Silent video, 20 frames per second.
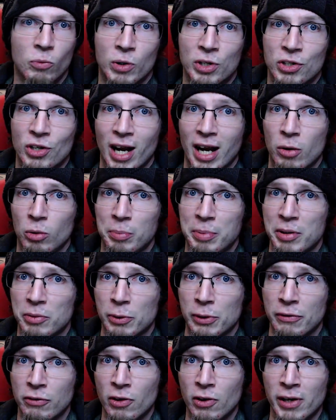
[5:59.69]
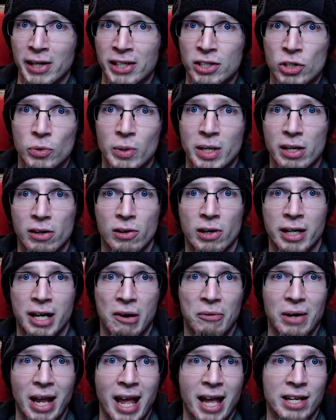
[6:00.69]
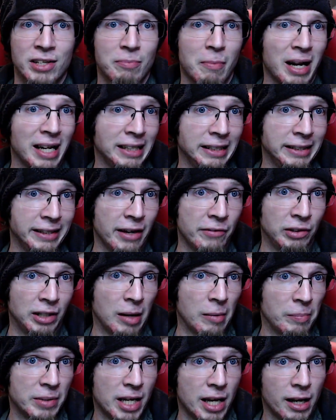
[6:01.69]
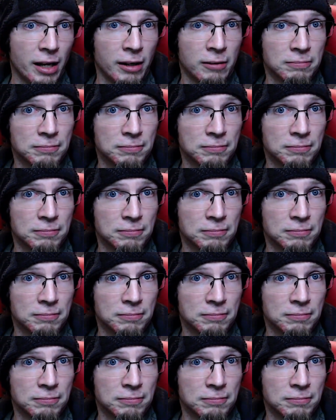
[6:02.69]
which I will be referring to here on out as my Level Up Day.